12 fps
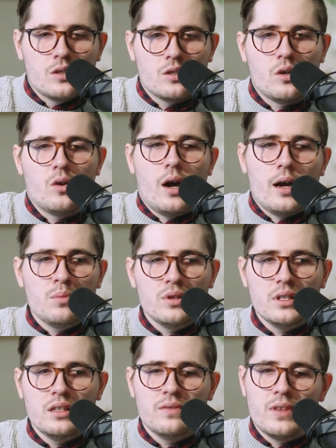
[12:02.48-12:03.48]
So I
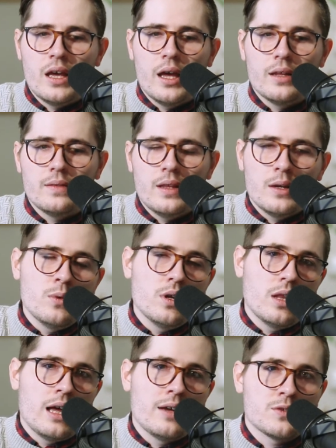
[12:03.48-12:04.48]
believe that they
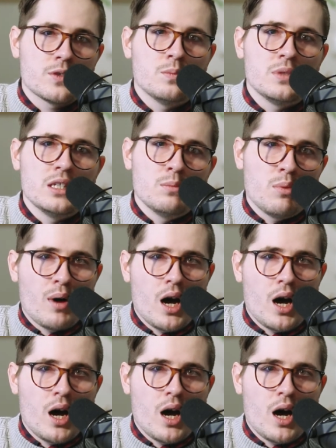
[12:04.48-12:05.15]
will have some deep